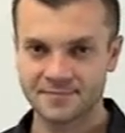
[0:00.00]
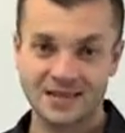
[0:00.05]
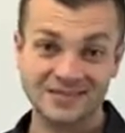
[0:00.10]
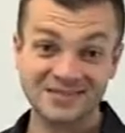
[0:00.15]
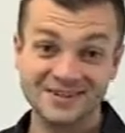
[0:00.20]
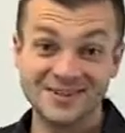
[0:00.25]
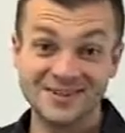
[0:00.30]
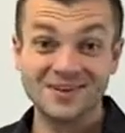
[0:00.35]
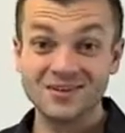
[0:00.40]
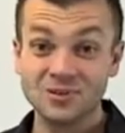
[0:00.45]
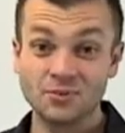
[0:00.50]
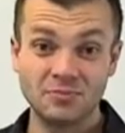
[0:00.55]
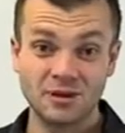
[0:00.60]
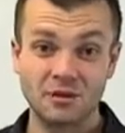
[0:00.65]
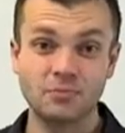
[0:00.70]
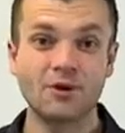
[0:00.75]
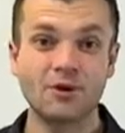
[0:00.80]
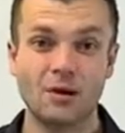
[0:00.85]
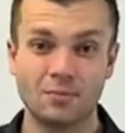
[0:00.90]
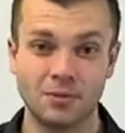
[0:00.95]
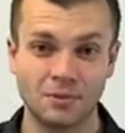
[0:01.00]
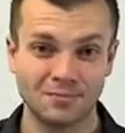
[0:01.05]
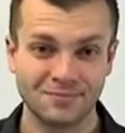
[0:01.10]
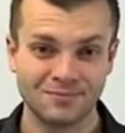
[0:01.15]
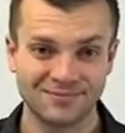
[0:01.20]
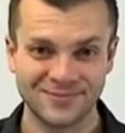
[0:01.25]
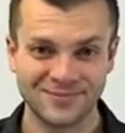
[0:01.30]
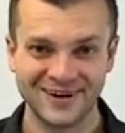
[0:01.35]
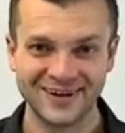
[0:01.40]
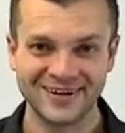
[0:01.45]
That's another big problem,
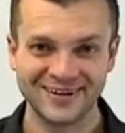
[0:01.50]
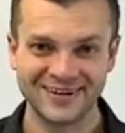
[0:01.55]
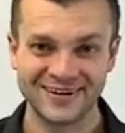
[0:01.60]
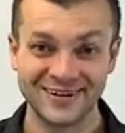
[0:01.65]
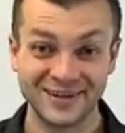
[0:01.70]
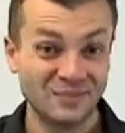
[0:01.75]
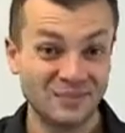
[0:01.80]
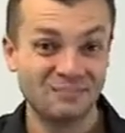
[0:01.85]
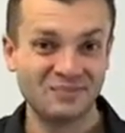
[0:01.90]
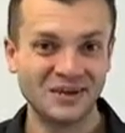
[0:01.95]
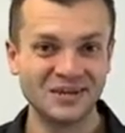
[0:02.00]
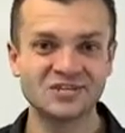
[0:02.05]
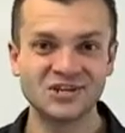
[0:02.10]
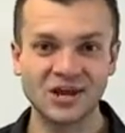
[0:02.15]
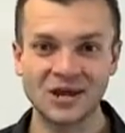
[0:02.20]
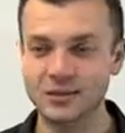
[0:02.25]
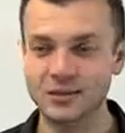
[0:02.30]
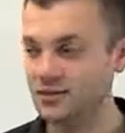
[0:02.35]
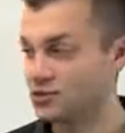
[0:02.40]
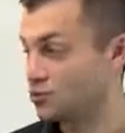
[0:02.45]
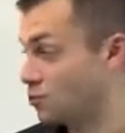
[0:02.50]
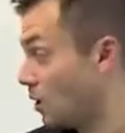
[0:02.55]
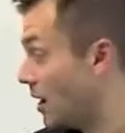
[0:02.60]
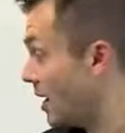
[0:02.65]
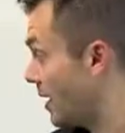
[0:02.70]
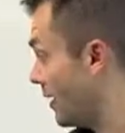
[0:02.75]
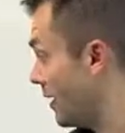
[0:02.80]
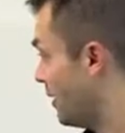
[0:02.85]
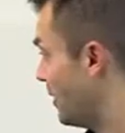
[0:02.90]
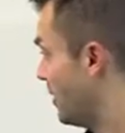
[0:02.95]
right? Another big challenge.
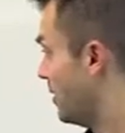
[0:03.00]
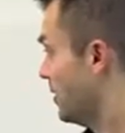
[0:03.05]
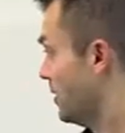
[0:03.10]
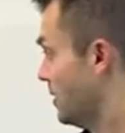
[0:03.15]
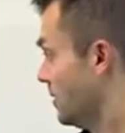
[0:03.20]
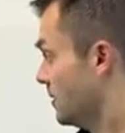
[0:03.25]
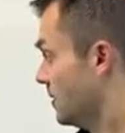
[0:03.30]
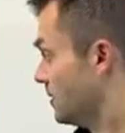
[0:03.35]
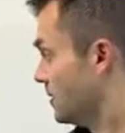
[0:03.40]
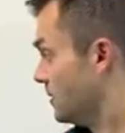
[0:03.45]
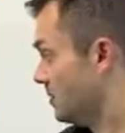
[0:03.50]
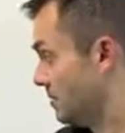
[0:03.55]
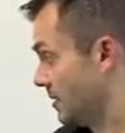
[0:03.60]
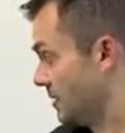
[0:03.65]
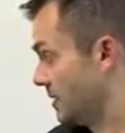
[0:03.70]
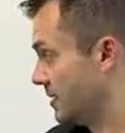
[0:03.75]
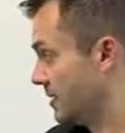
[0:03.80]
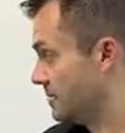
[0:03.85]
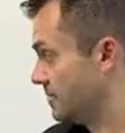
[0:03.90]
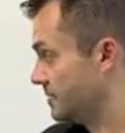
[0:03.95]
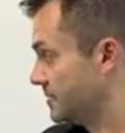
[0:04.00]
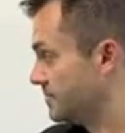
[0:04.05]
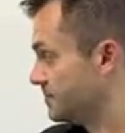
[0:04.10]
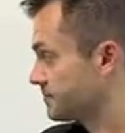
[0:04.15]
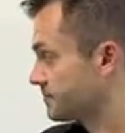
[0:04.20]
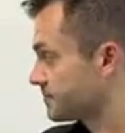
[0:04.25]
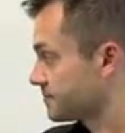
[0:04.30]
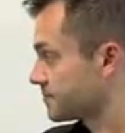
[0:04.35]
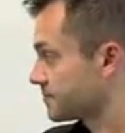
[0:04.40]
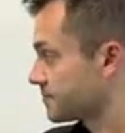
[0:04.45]
Why? Because
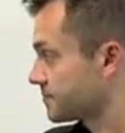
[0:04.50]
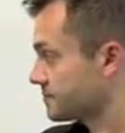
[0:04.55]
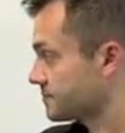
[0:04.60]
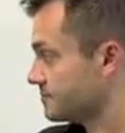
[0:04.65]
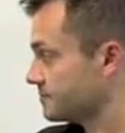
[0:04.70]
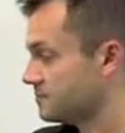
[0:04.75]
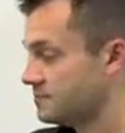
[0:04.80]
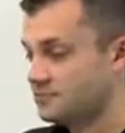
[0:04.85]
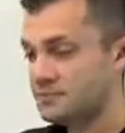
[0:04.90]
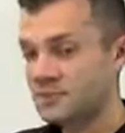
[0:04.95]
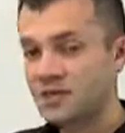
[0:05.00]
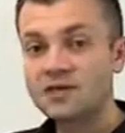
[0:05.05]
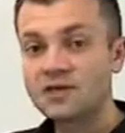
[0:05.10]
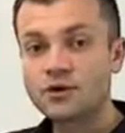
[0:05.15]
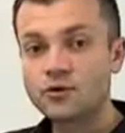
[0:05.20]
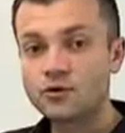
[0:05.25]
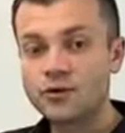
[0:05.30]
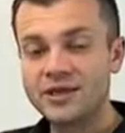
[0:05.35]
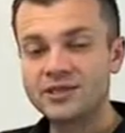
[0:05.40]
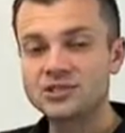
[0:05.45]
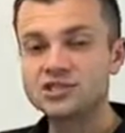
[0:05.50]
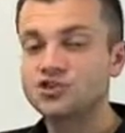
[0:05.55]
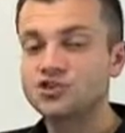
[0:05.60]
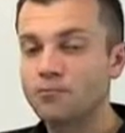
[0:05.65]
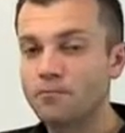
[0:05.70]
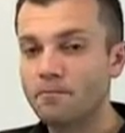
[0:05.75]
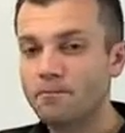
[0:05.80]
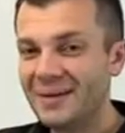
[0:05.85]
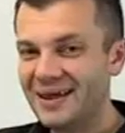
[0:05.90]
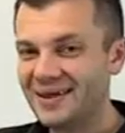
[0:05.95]
it creates
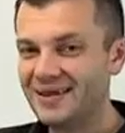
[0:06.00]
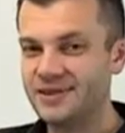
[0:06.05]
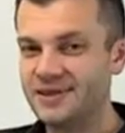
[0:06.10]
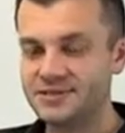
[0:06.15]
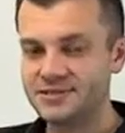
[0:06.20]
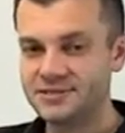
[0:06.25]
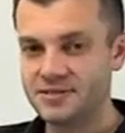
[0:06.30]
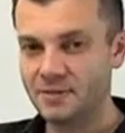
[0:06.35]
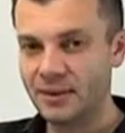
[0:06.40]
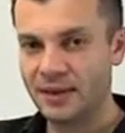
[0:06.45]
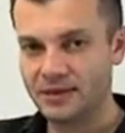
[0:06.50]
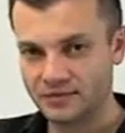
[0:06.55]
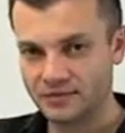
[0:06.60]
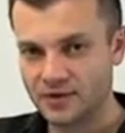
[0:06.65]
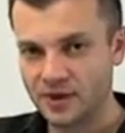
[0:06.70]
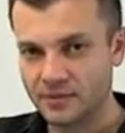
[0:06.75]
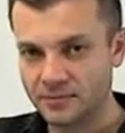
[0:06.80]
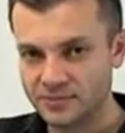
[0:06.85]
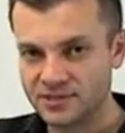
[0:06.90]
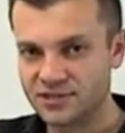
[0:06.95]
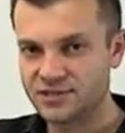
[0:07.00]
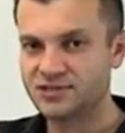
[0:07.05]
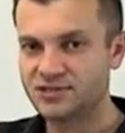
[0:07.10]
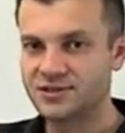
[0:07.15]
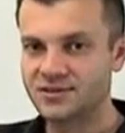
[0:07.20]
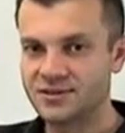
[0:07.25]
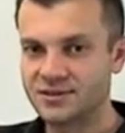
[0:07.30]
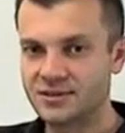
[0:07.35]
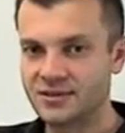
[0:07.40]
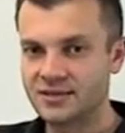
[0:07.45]
tremendous amount of
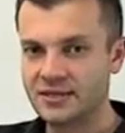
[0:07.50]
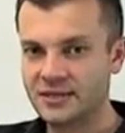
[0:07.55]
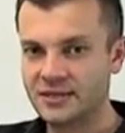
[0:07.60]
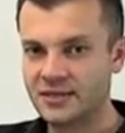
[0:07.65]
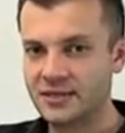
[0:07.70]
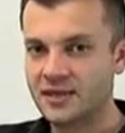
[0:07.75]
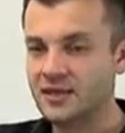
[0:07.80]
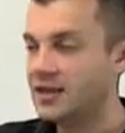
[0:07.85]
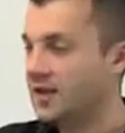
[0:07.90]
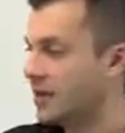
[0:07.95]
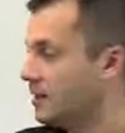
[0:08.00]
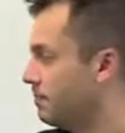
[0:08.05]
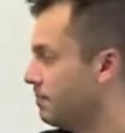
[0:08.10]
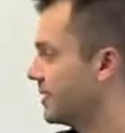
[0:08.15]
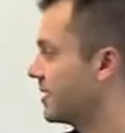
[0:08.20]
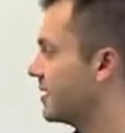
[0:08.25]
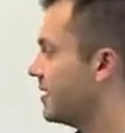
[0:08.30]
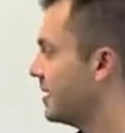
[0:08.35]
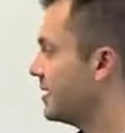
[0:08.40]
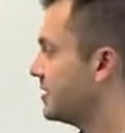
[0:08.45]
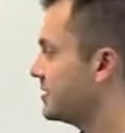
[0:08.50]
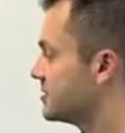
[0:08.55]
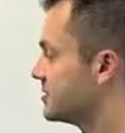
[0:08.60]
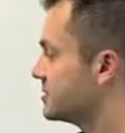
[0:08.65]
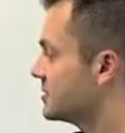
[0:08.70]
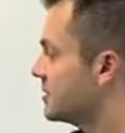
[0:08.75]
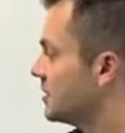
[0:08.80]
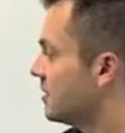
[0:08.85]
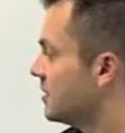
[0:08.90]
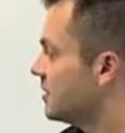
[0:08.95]
competition. And
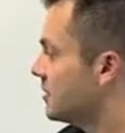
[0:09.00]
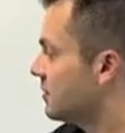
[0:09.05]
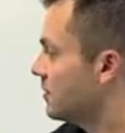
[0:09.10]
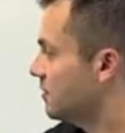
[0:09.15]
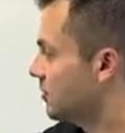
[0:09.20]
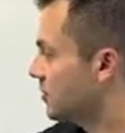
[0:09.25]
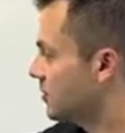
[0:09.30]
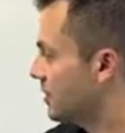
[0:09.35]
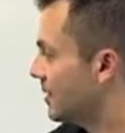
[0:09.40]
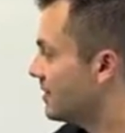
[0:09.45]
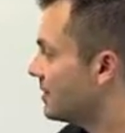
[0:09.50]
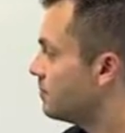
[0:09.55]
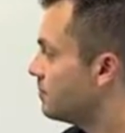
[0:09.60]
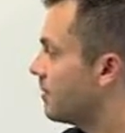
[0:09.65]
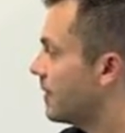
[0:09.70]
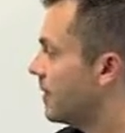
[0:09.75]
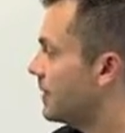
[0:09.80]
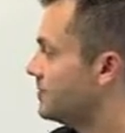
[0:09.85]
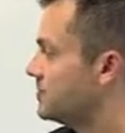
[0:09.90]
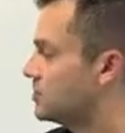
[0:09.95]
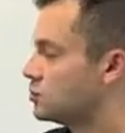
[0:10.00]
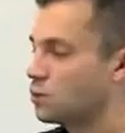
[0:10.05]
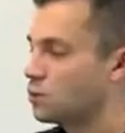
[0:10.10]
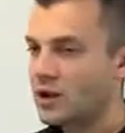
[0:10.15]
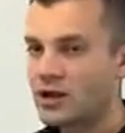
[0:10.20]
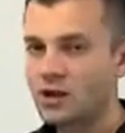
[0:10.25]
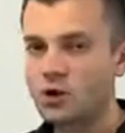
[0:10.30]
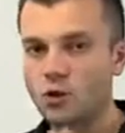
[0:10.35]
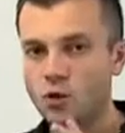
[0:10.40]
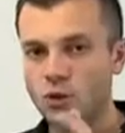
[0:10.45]
because the landing page is
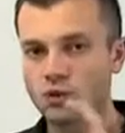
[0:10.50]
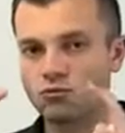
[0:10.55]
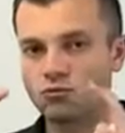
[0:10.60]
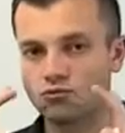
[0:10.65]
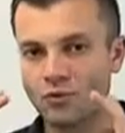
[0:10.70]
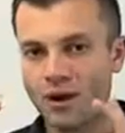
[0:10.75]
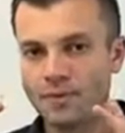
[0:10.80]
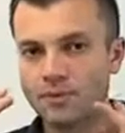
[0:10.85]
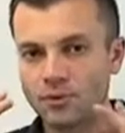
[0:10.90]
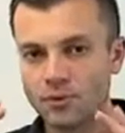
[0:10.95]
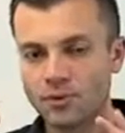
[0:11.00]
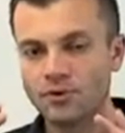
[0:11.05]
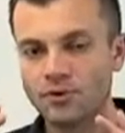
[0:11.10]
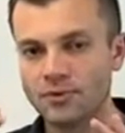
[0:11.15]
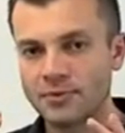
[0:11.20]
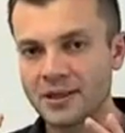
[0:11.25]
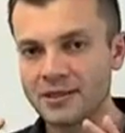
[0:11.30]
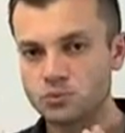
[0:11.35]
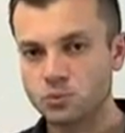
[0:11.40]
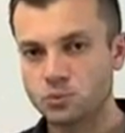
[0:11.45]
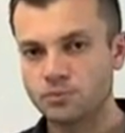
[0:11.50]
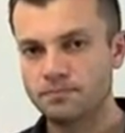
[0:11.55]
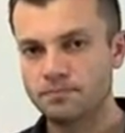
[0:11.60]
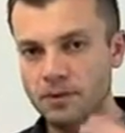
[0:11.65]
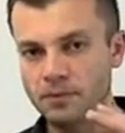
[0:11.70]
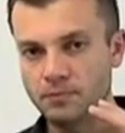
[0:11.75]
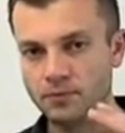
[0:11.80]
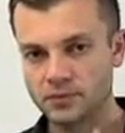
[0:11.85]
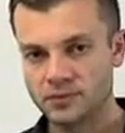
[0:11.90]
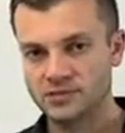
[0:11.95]
what I call a wrapper, that's what
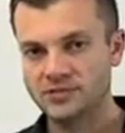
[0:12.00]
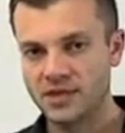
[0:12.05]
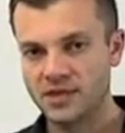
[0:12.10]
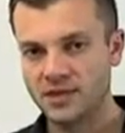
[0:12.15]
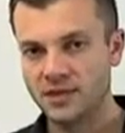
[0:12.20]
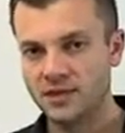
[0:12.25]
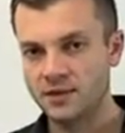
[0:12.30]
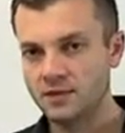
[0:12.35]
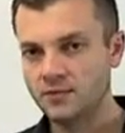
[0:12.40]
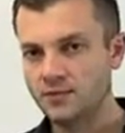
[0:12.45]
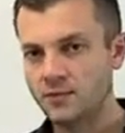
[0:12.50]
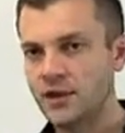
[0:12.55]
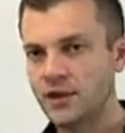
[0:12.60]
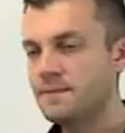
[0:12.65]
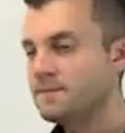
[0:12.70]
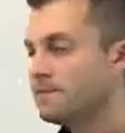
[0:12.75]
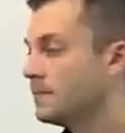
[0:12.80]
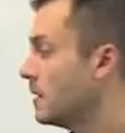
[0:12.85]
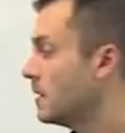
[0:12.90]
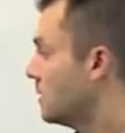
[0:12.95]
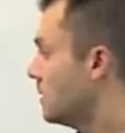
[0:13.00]
people see, right?